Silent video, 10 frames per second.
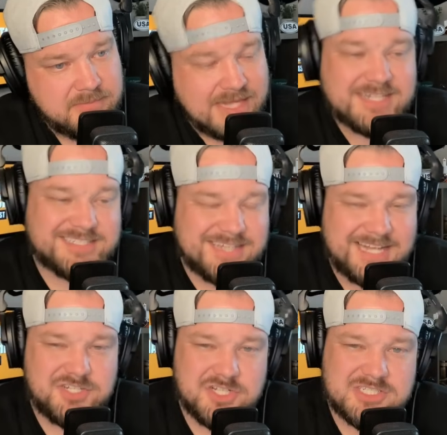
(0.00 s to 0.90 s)
And it's
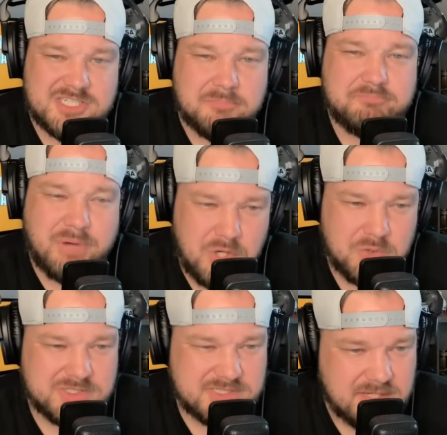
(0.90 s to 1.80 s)
not just the
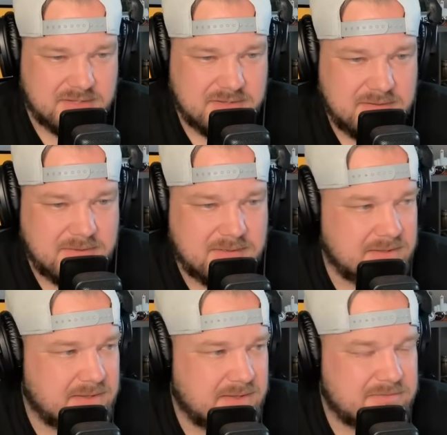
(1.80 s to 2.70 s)
post,
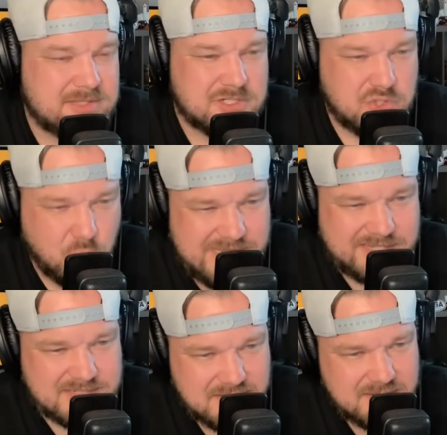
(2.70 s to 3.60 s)
uh, the
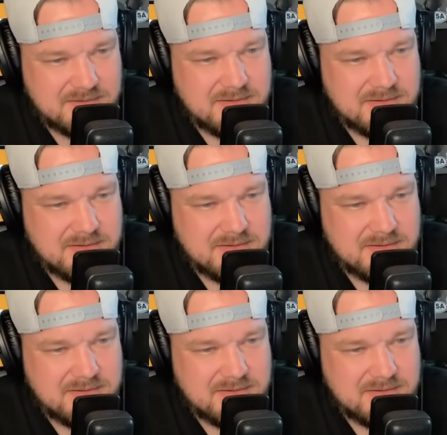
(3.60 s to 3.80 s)
tweet